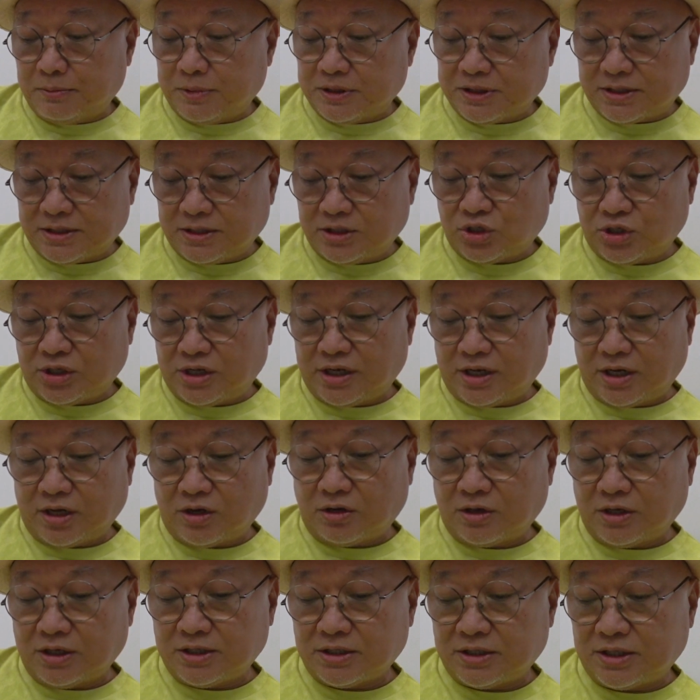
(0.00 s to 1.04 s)
position and
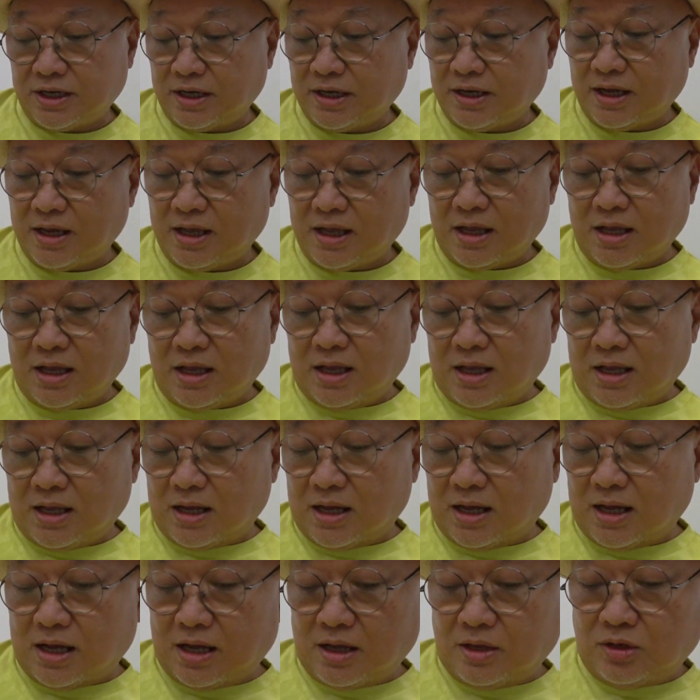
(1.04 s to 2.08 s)
all these things,
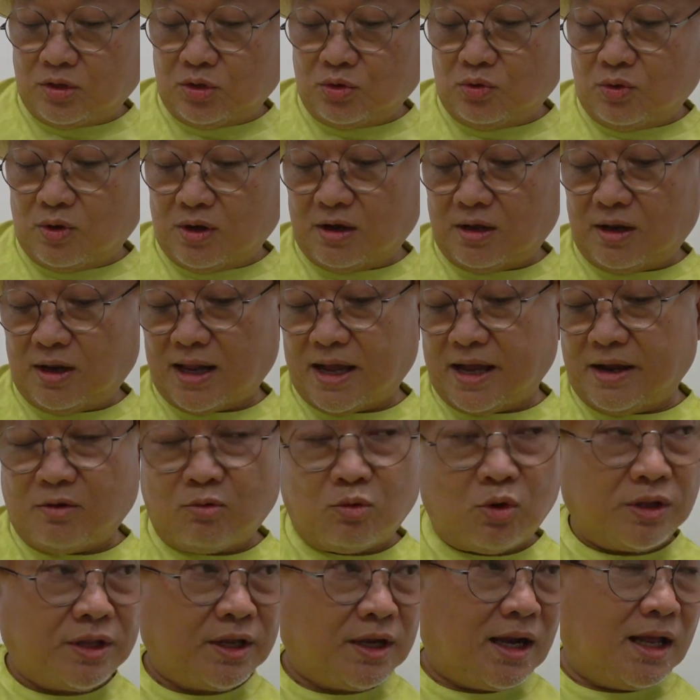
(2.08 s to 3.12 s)
I do a light
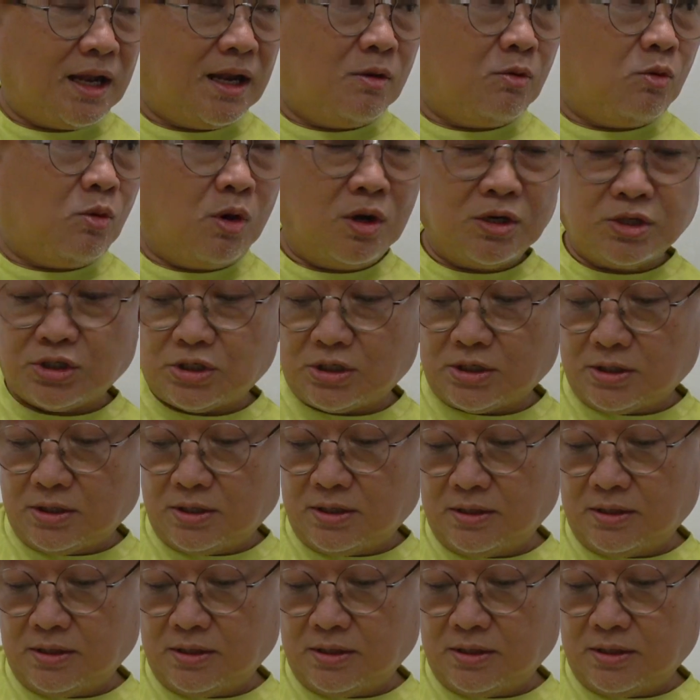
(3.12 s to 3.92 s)
watercolor wash.